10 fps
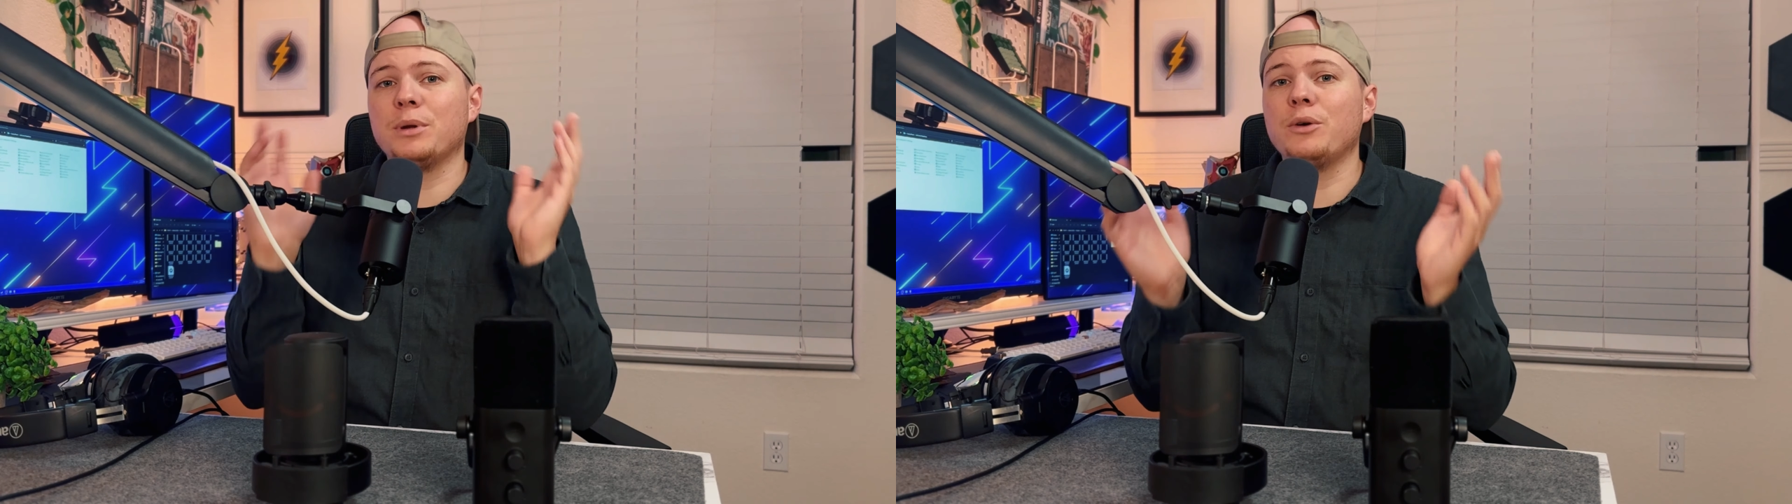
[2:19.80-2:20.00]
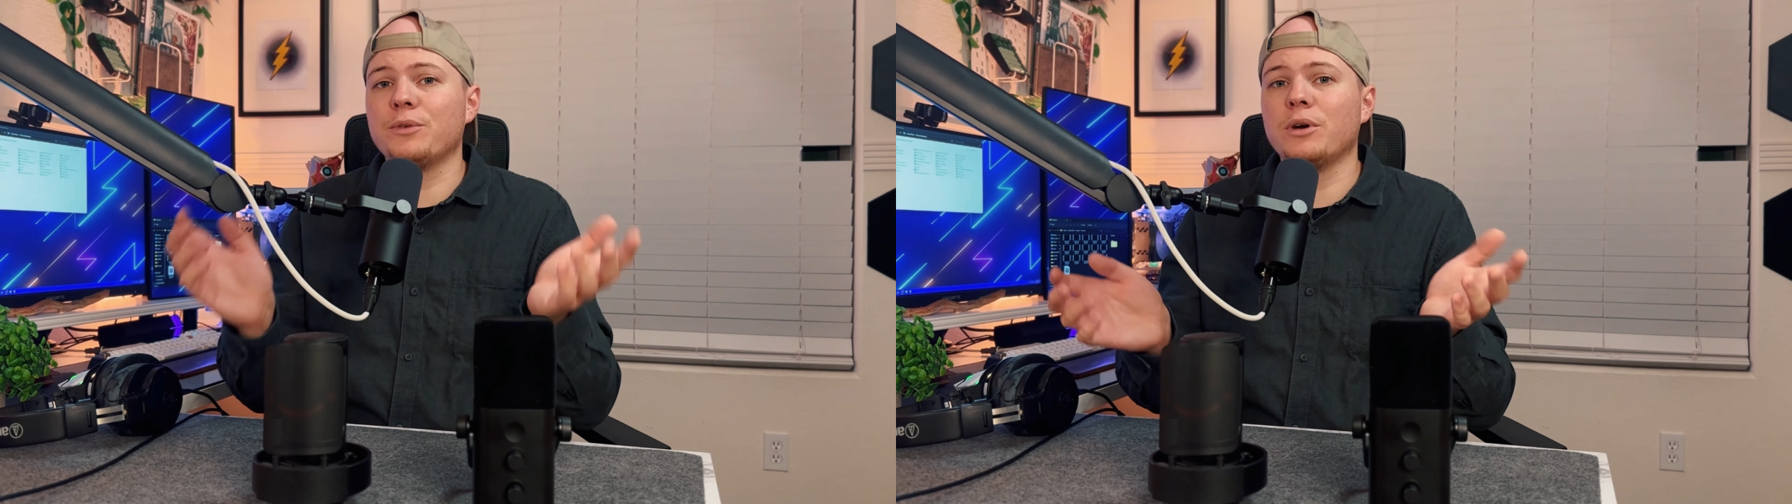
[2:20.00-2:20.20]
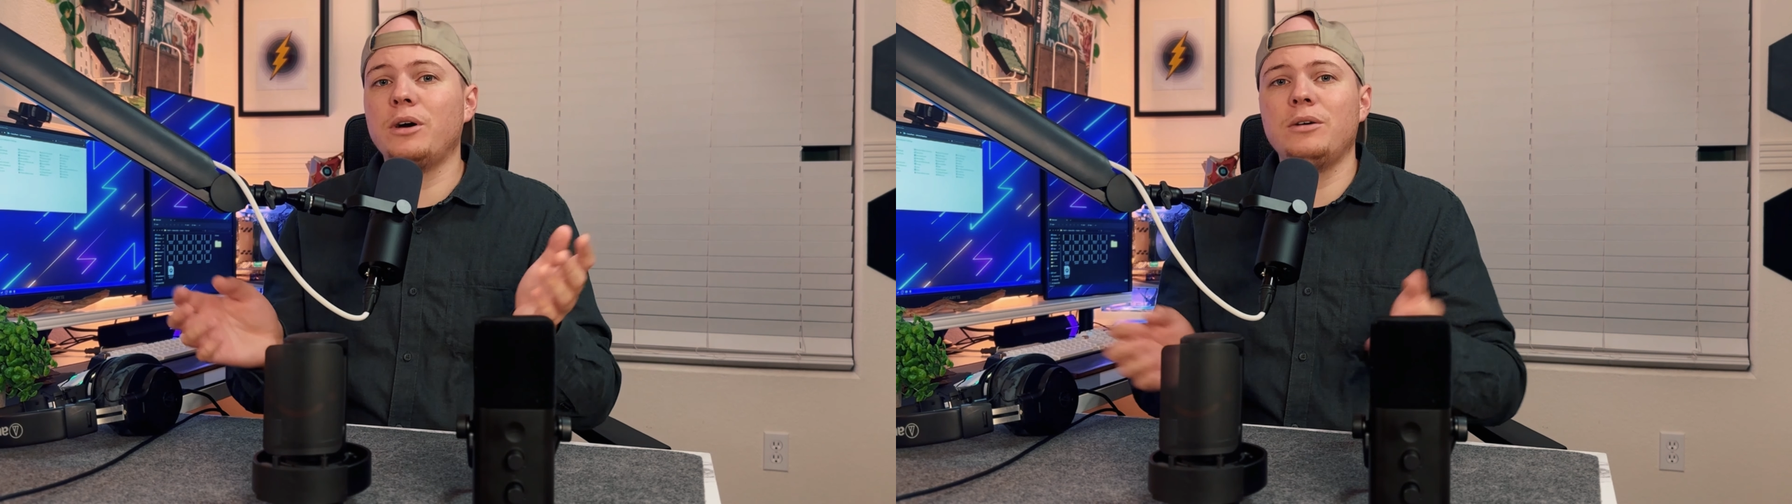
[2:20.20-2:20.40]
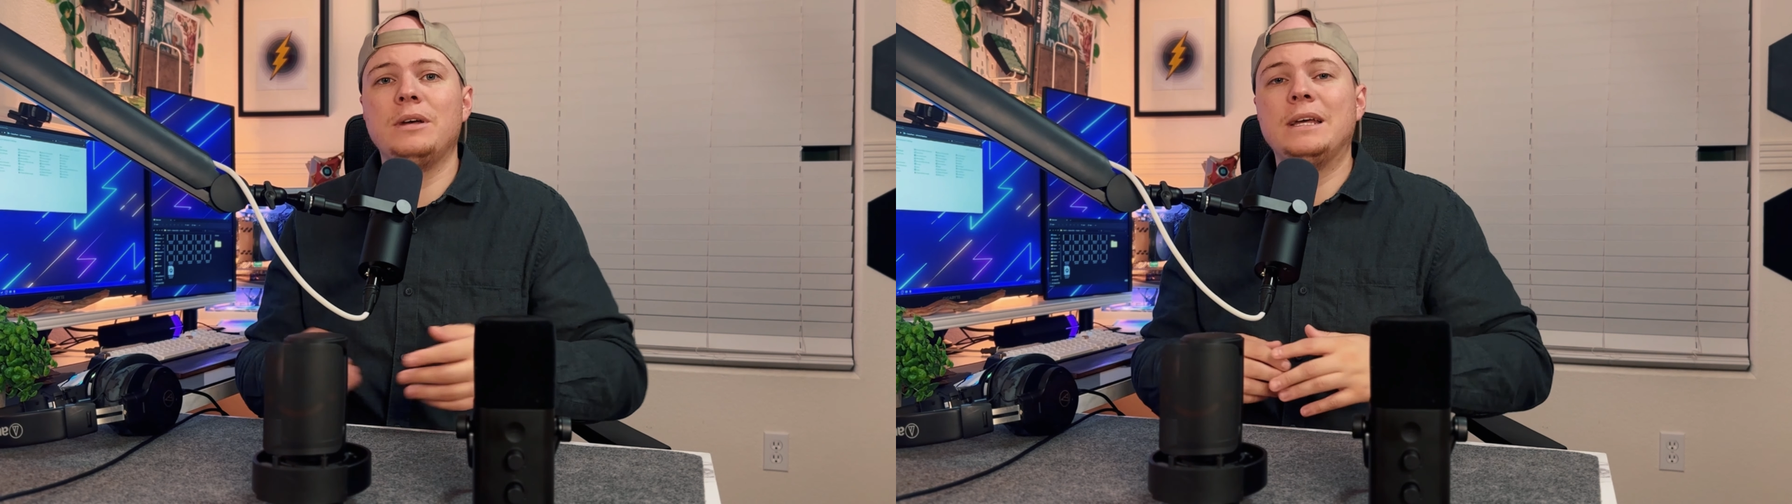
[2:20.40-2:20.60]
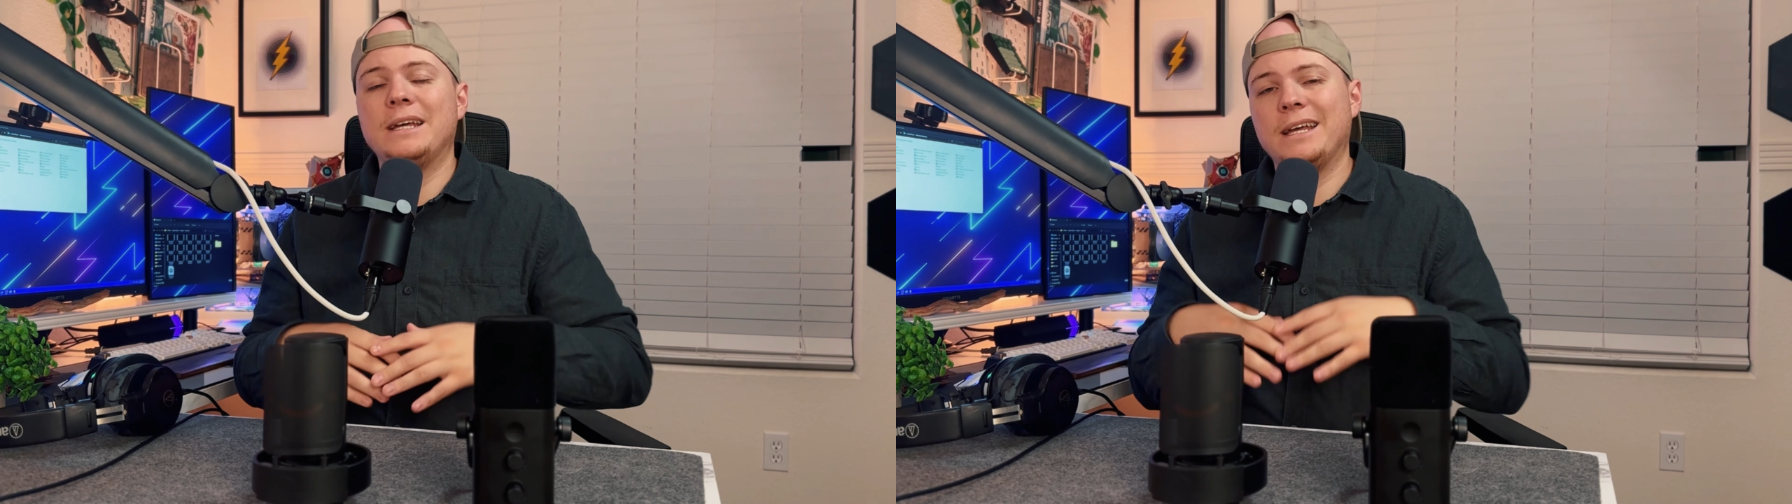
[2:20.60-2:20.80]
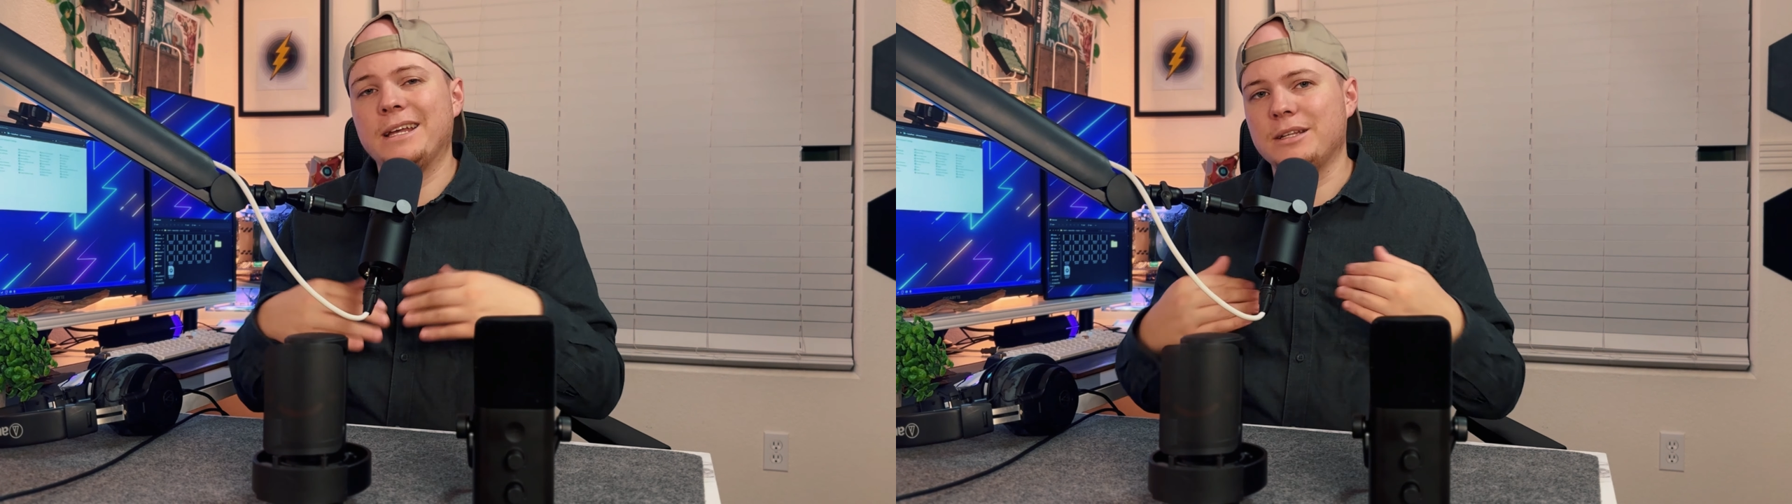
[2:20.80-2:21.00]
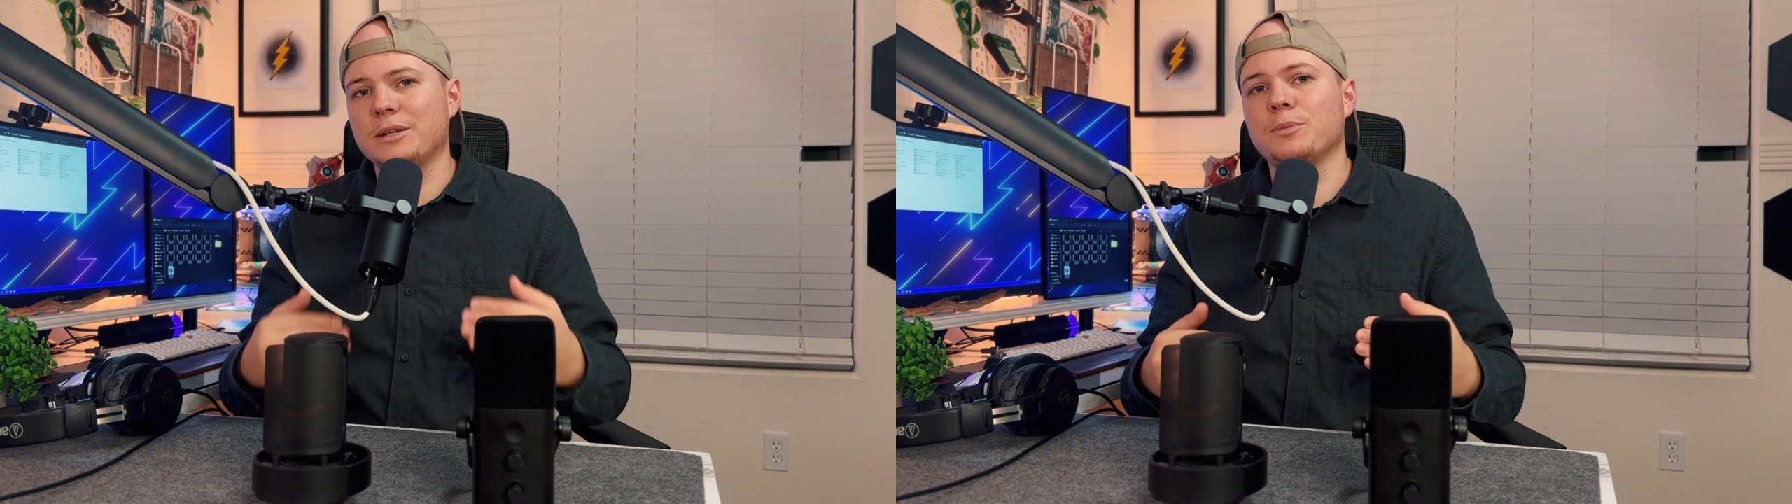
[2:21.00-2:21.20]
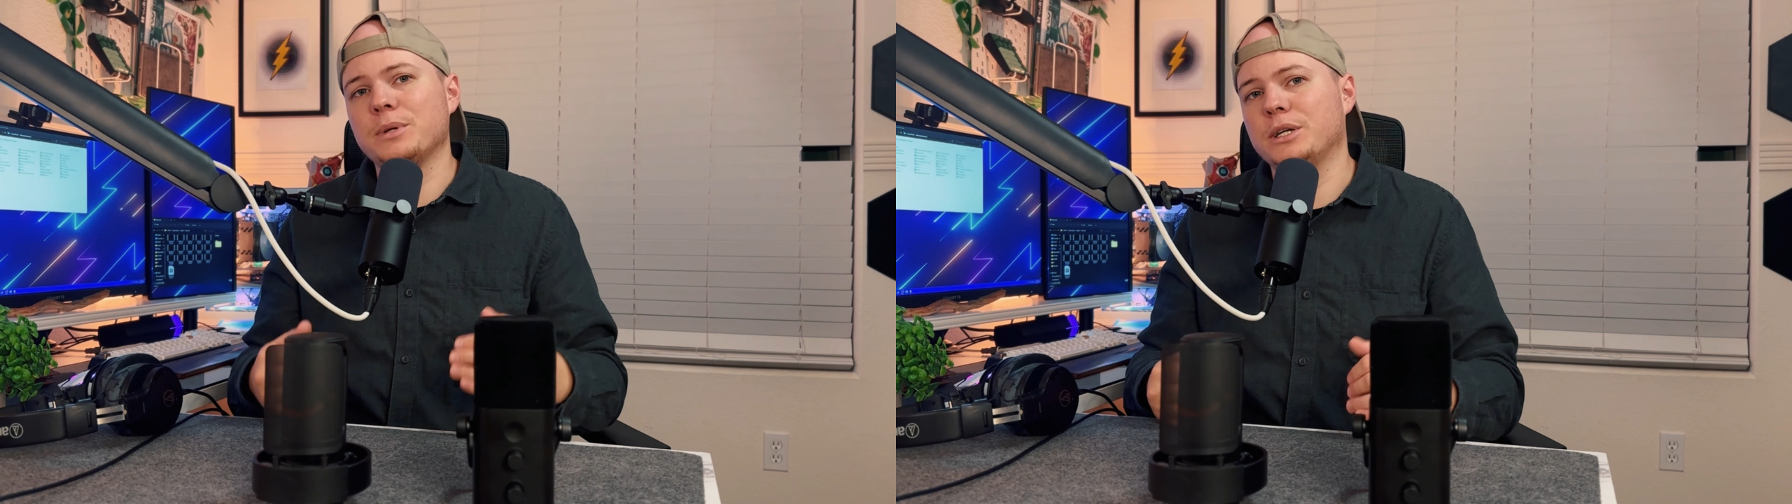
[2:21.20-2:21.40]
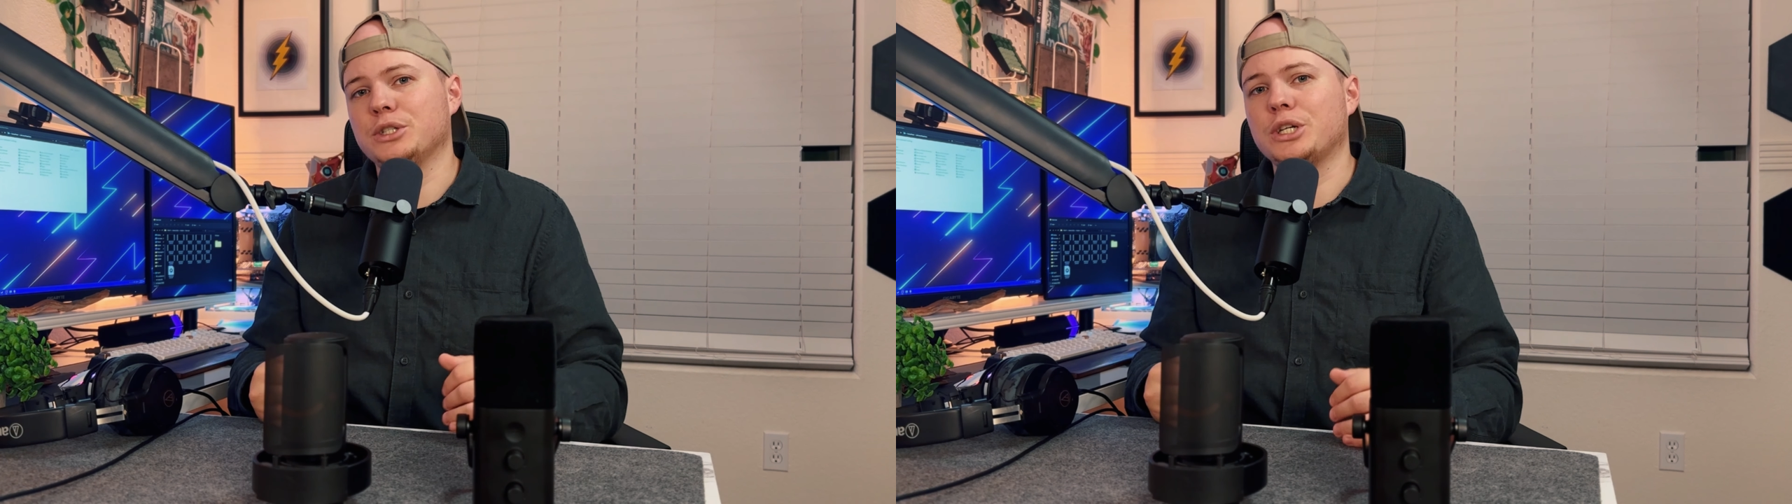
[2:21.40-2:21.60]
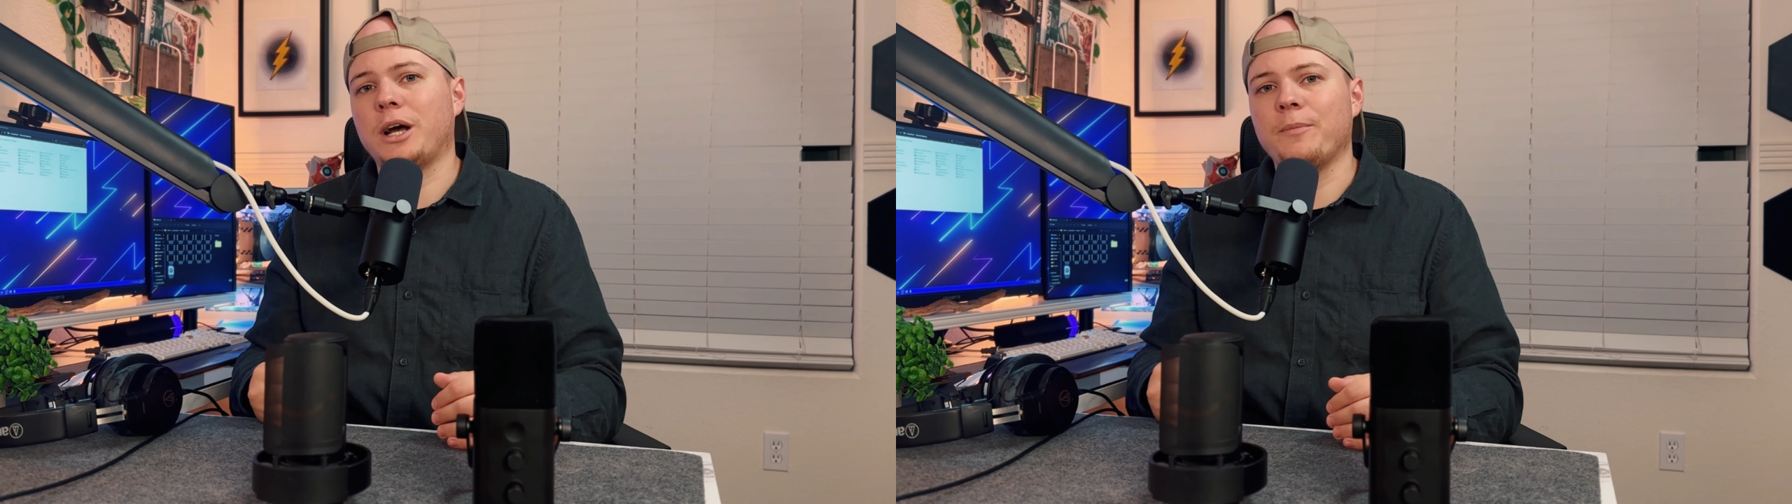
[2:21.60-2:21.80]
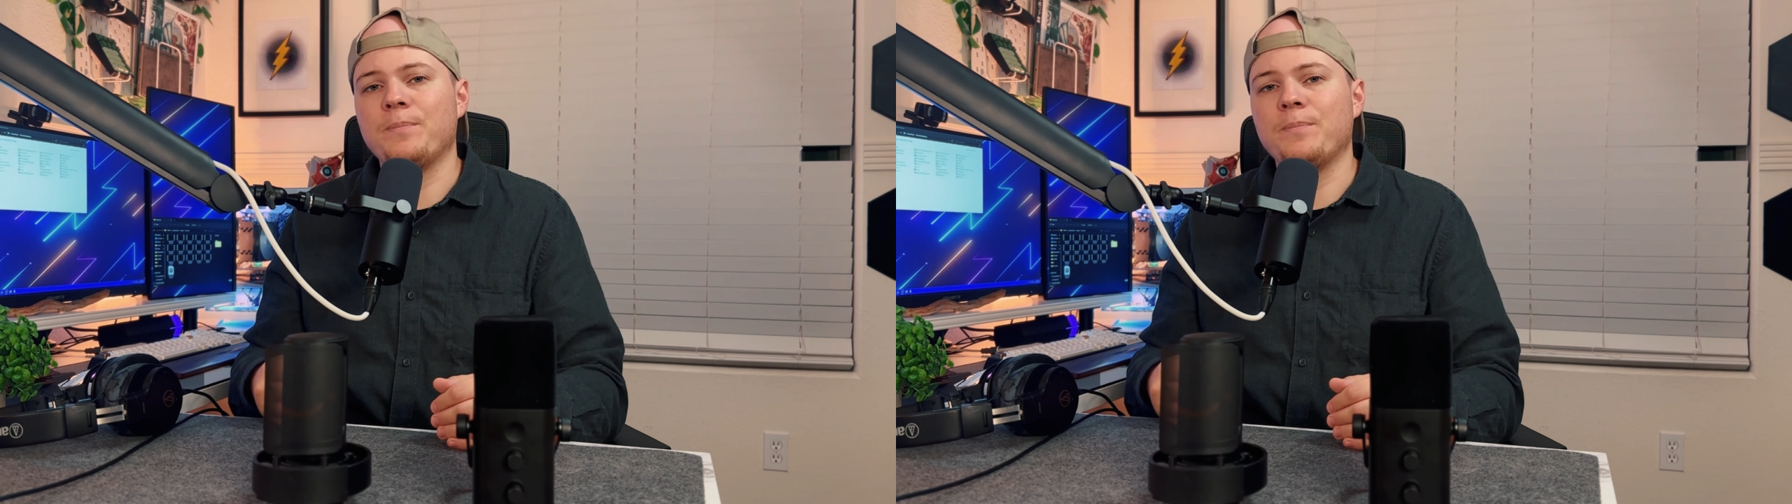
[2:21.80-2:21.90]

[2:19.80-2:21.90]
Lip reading: overall, it did a pretty good job.